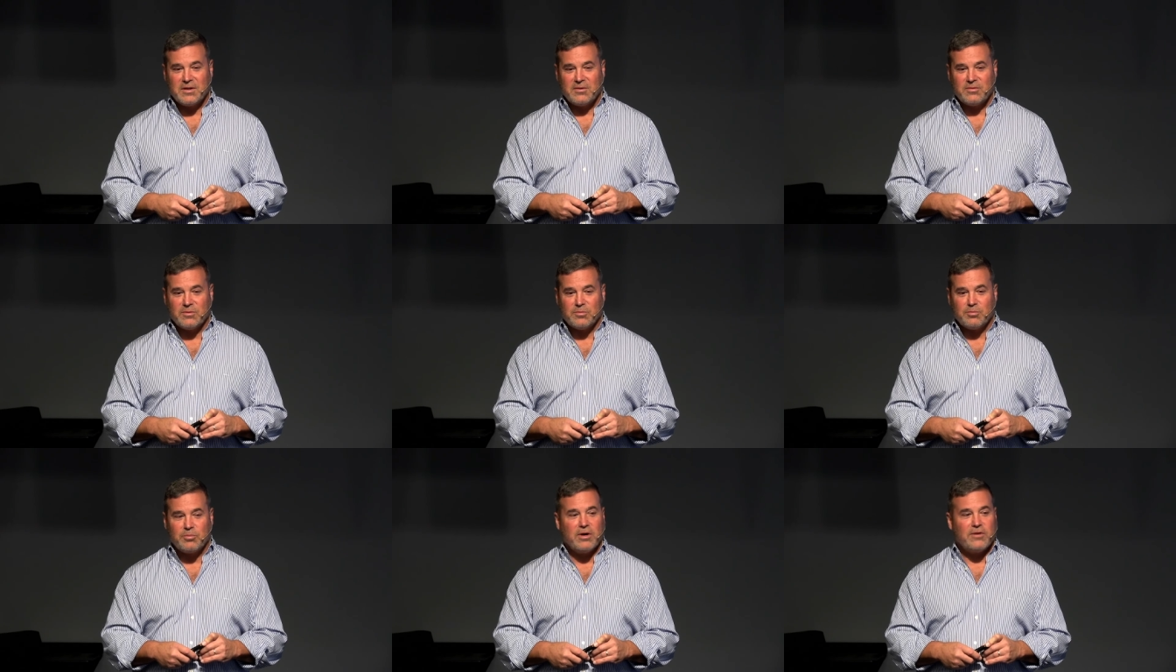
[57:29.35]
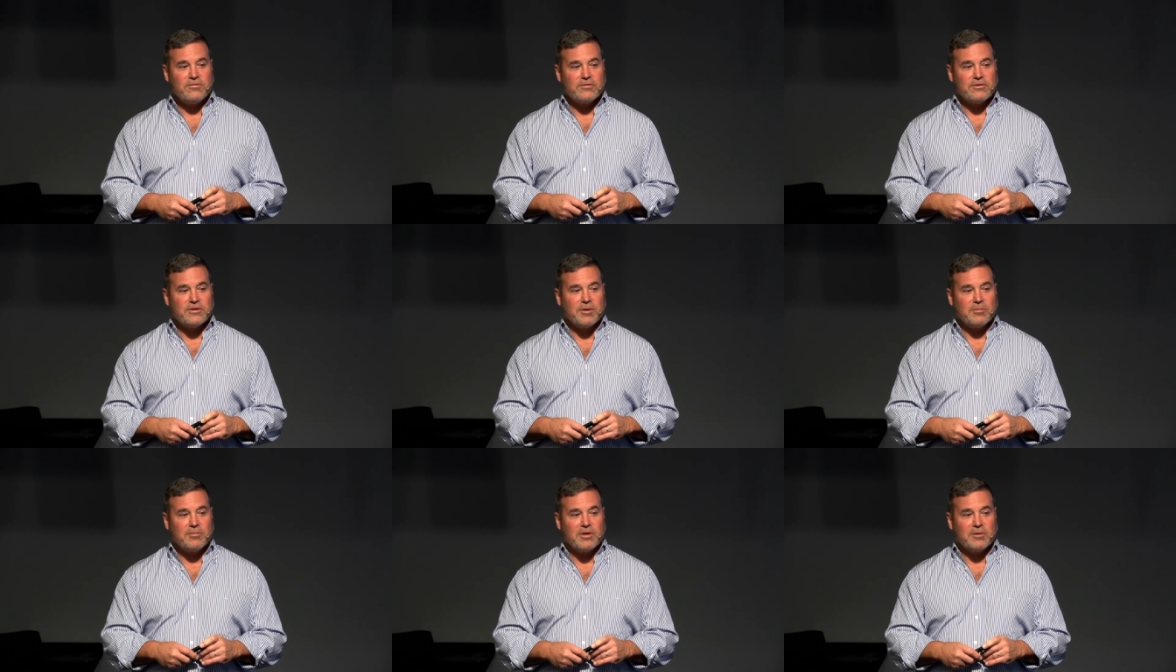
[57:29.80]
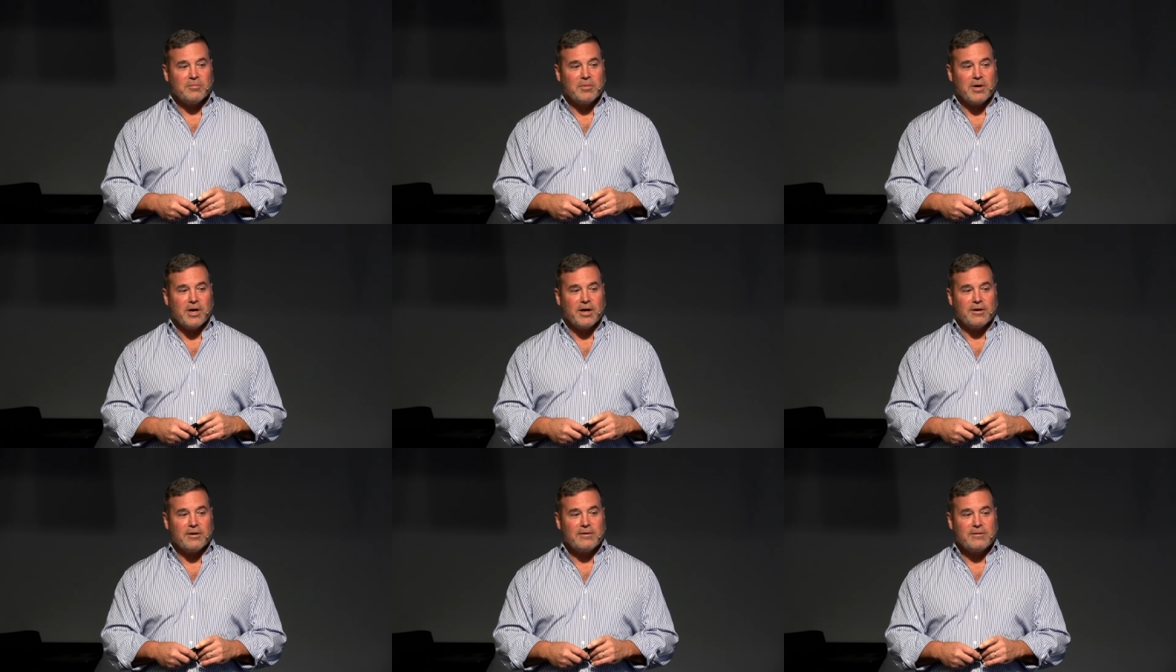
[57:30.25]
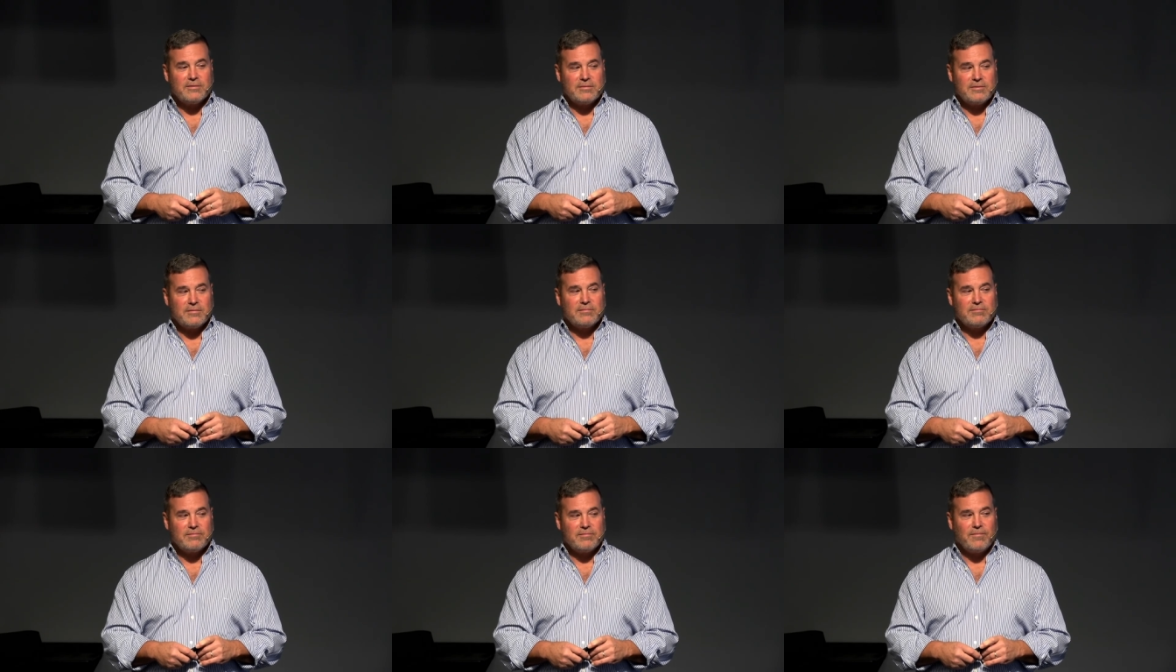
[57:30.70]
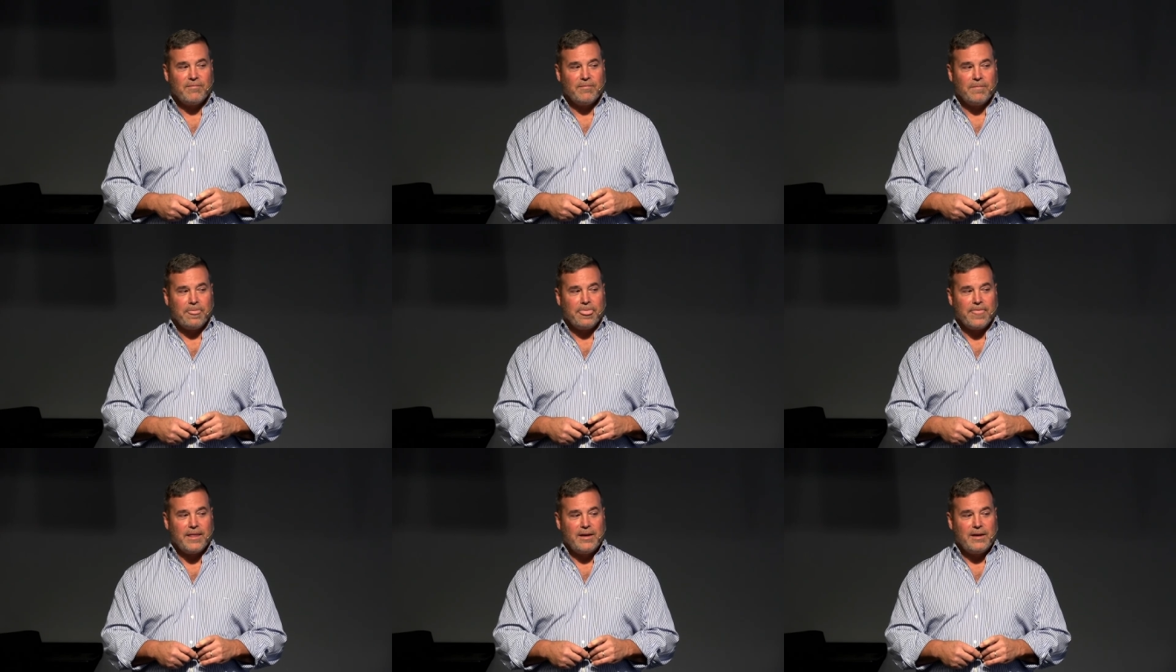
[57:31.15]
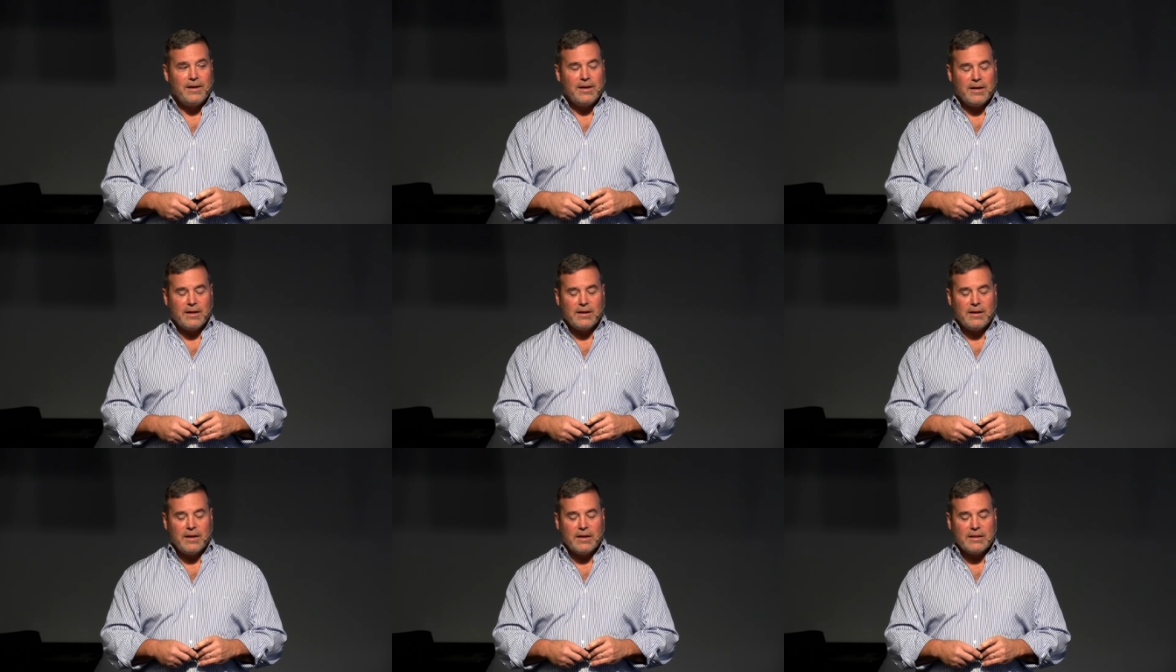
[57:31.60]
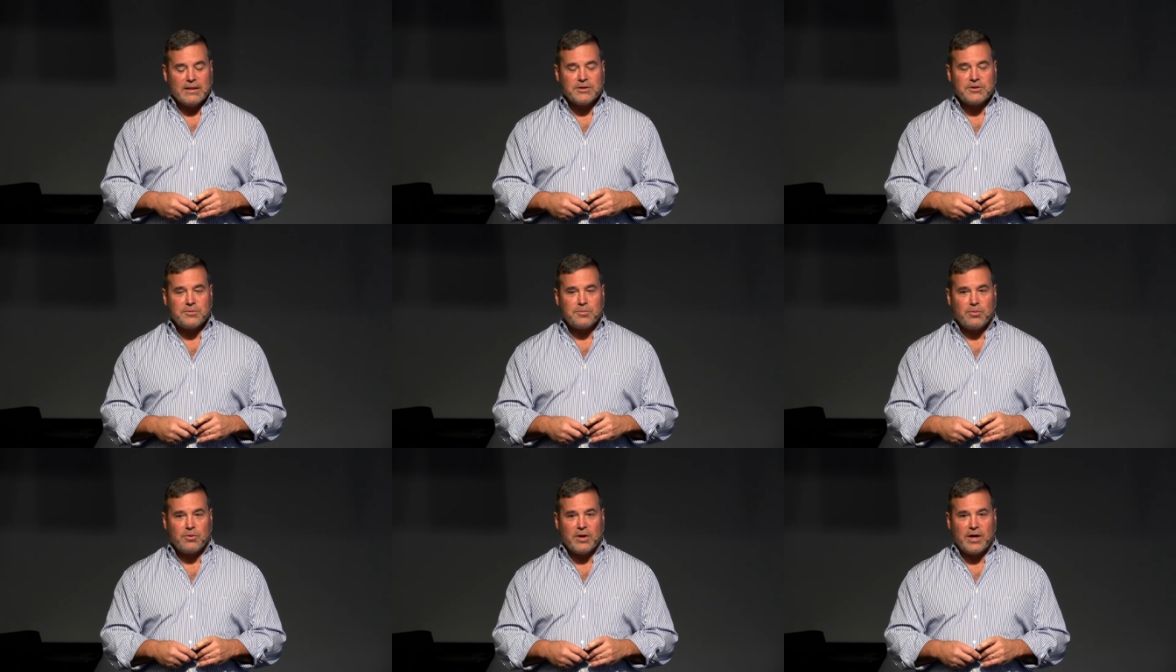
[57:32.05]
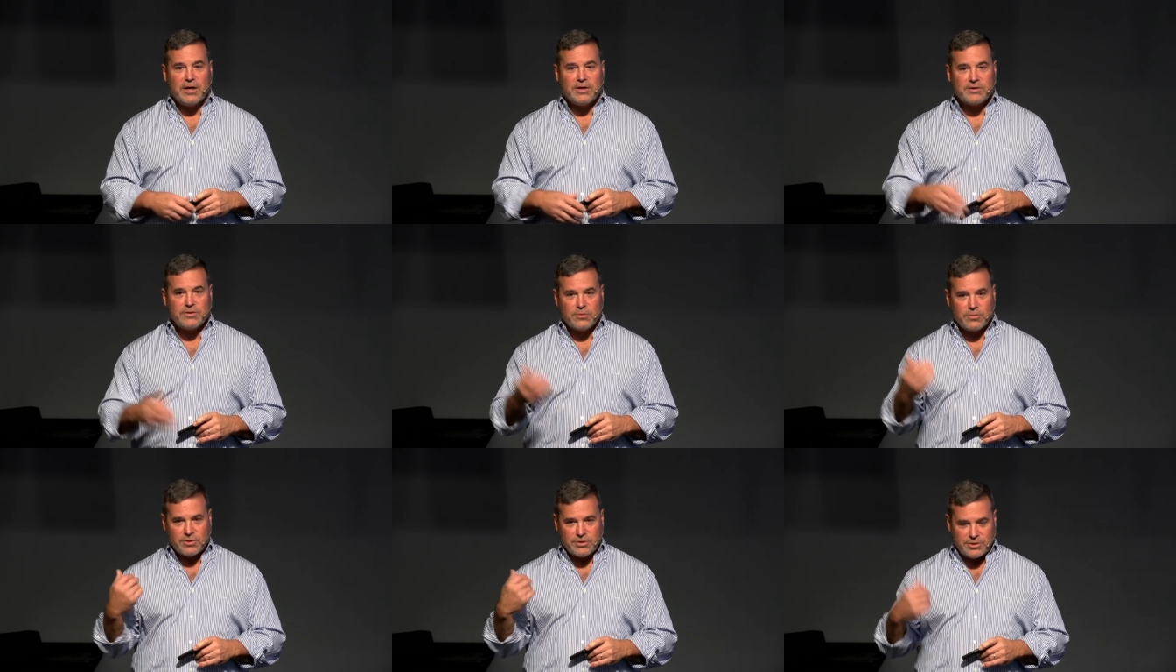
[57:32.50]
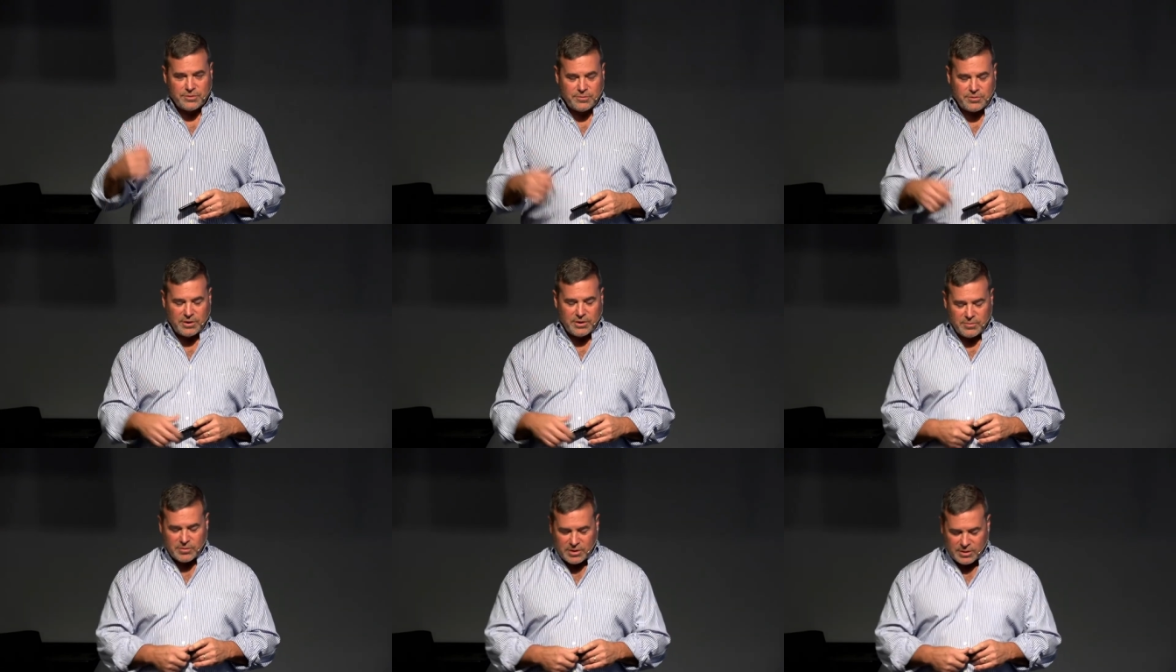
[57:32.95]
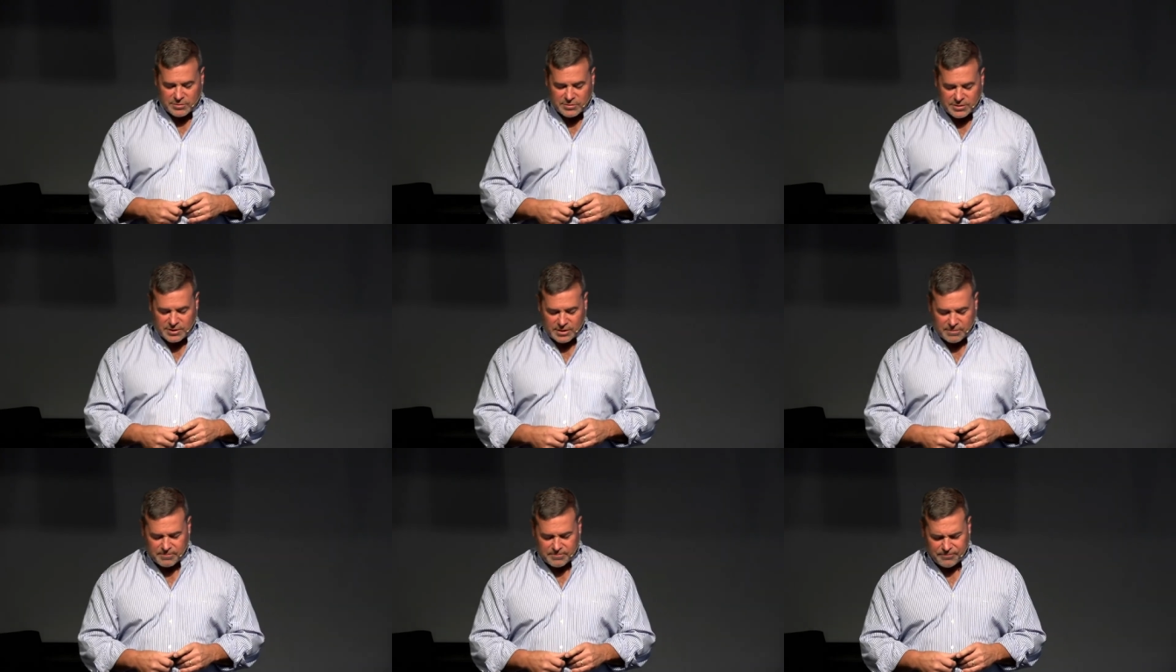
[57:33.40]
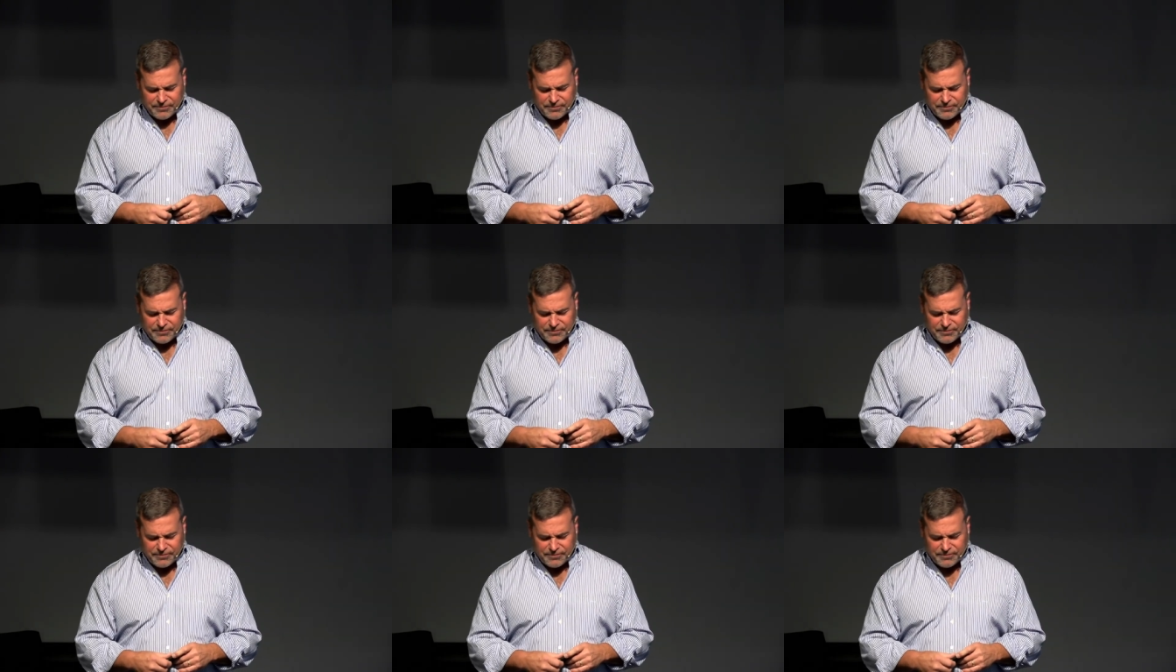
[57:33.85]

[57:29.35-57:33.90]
We'll pray for something better. Let's pray as the worship team comes up.